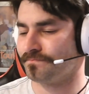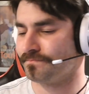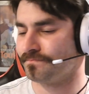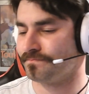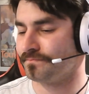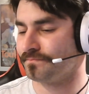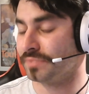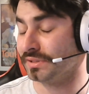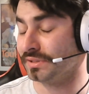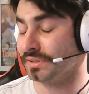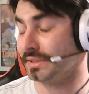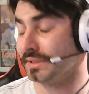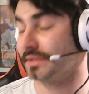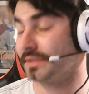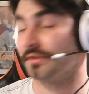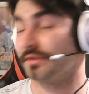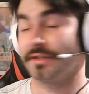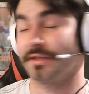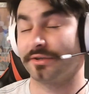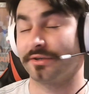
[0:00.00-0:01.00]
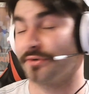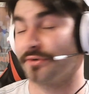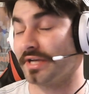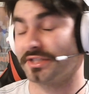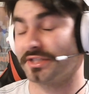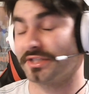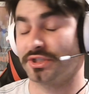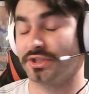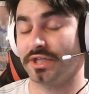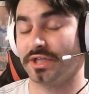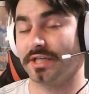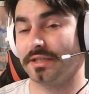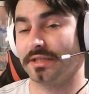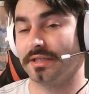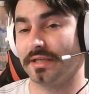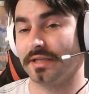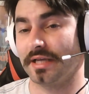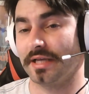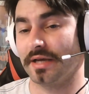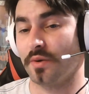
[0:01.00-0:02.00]
politically correct shit
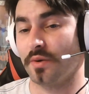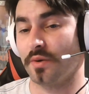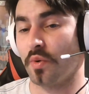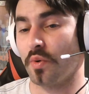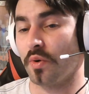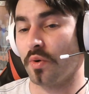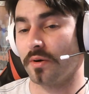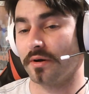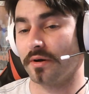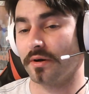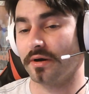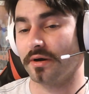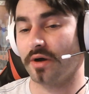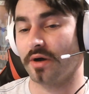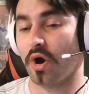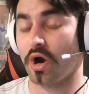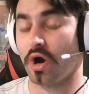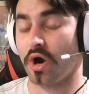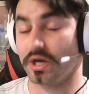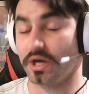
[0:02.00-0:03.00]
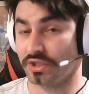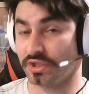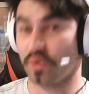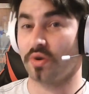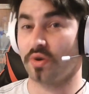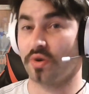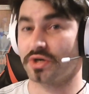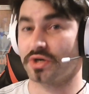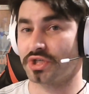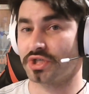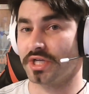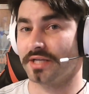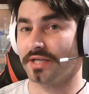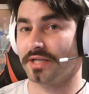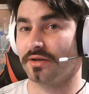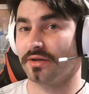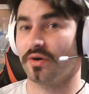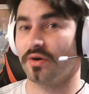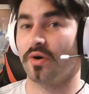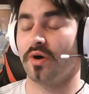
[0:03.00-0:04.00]
or hardcore shit
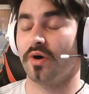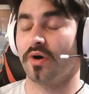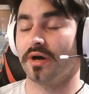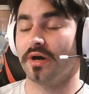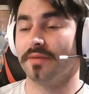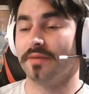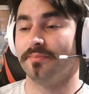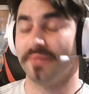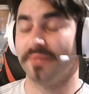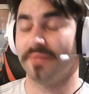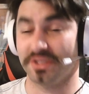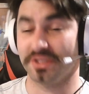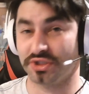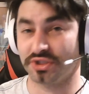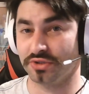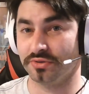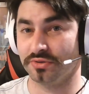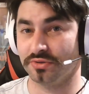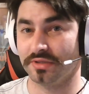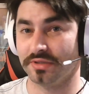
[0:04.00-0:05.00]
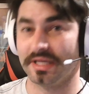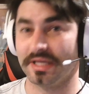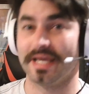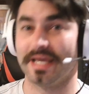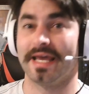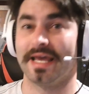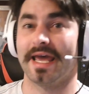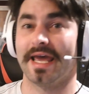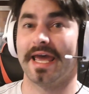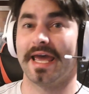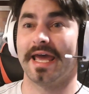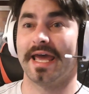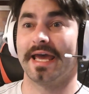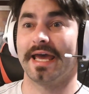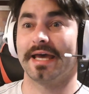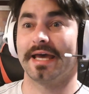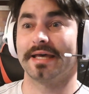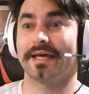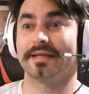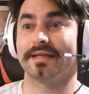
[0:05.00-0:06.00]
on BitChute
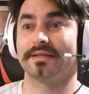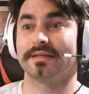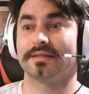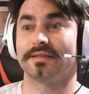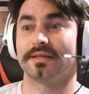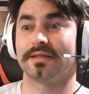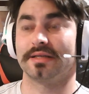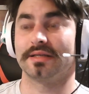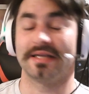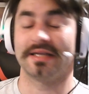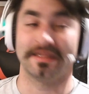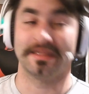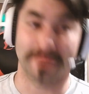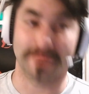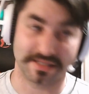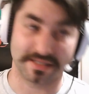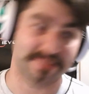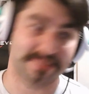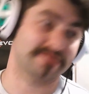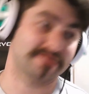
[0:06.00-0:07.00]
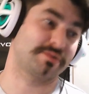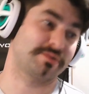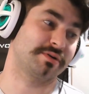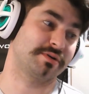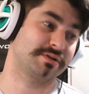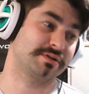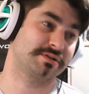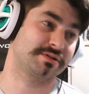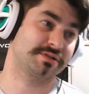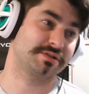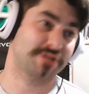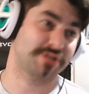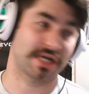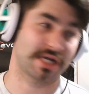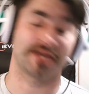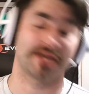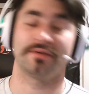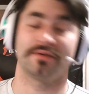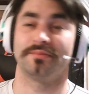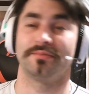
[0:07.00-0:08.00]
and in my Discord
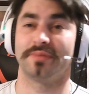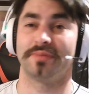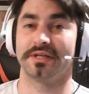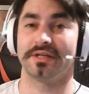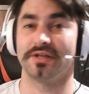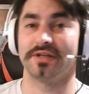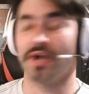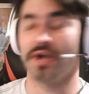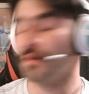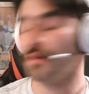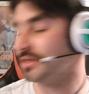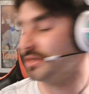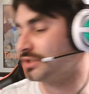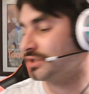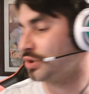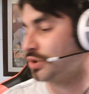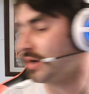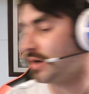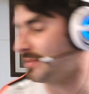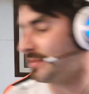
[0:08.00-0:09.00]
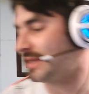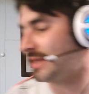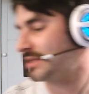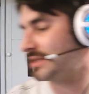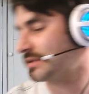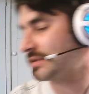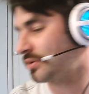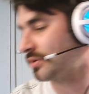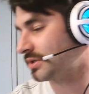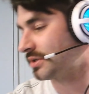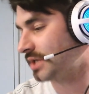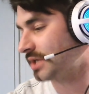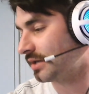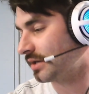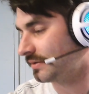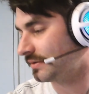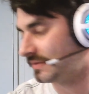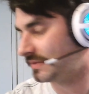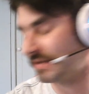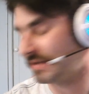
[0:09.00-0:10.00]
channel. But no one's joining my Discord
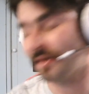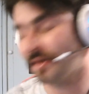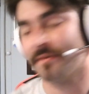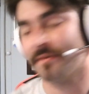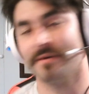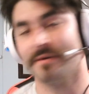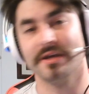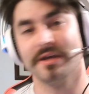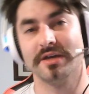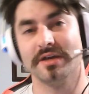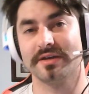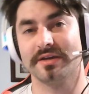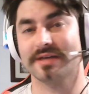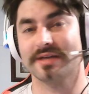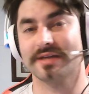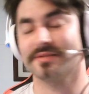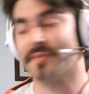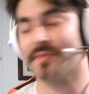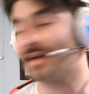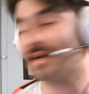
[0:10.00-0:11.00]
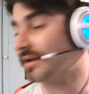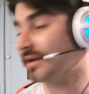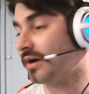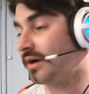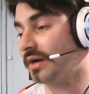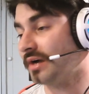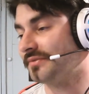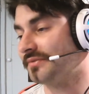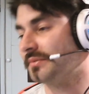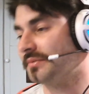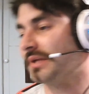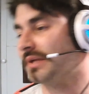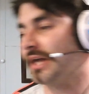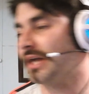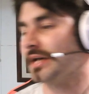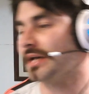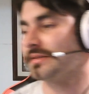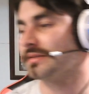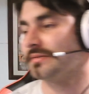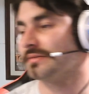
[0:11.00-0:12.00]
channel, so you guys are making it hard for me,
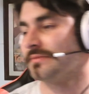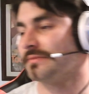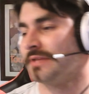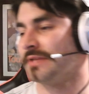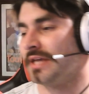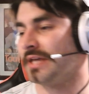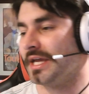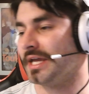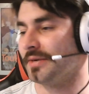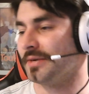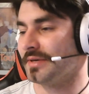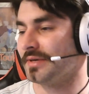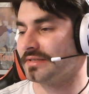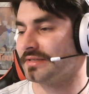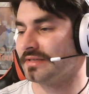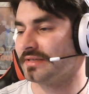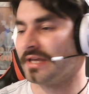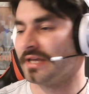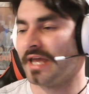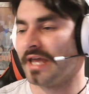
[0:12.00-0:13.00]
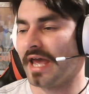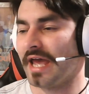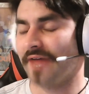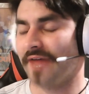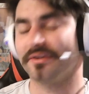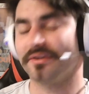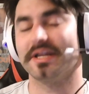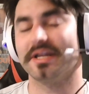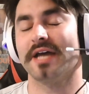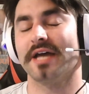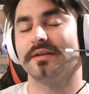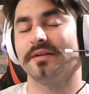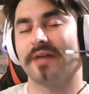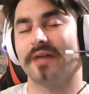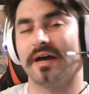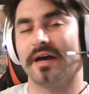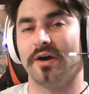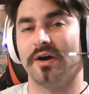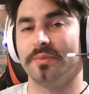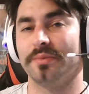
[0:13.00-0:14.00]
guys. Anyways, have a good night.
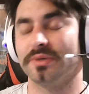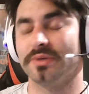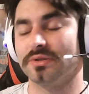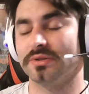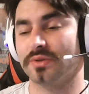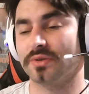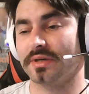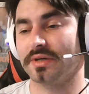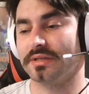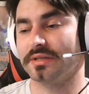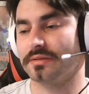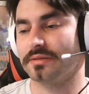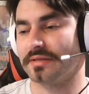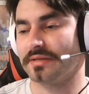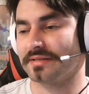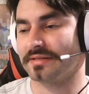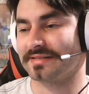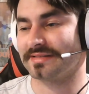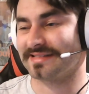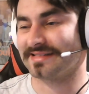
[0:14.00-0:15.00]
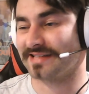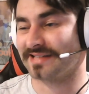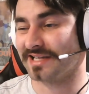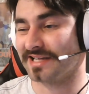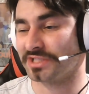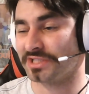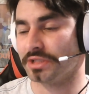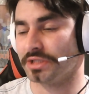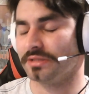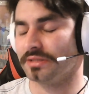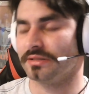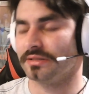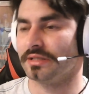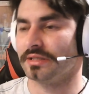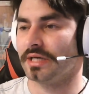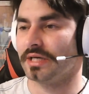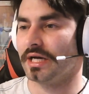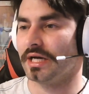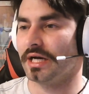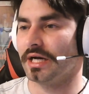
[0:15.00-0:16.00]
I hope you enjoyed this discussion,
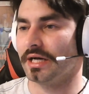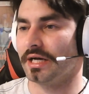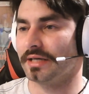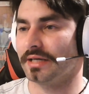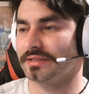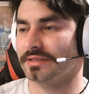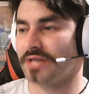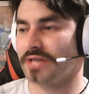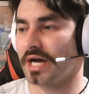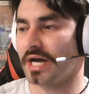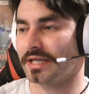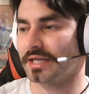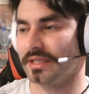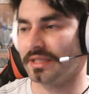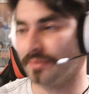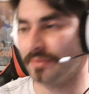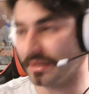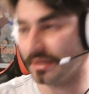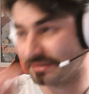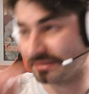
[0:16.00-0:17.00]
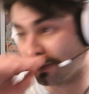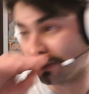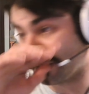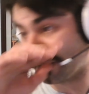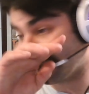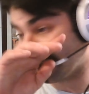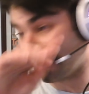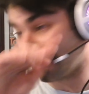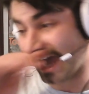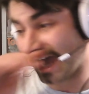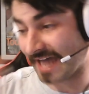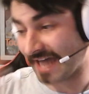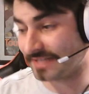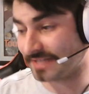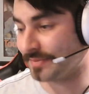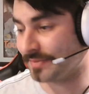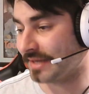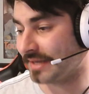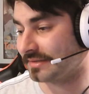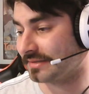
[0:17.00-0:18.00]
talking about some of the
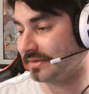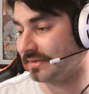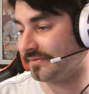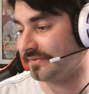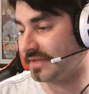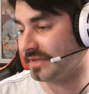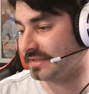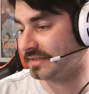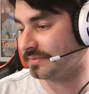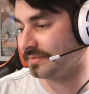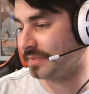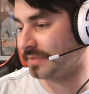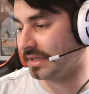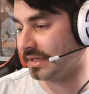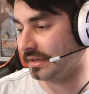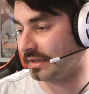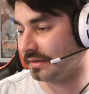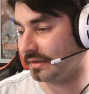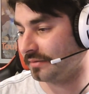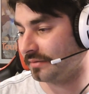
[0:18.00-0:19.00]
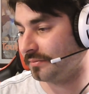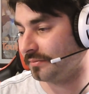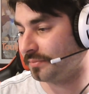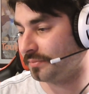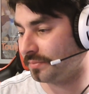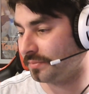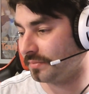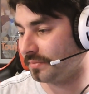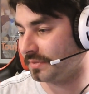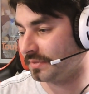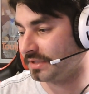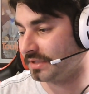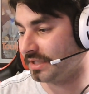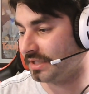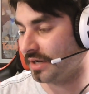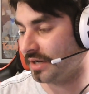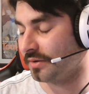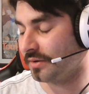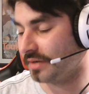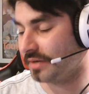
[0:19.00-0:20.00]
aspects of this being,
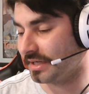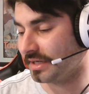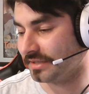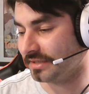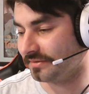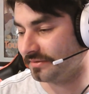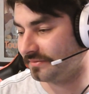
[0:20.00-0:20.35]
a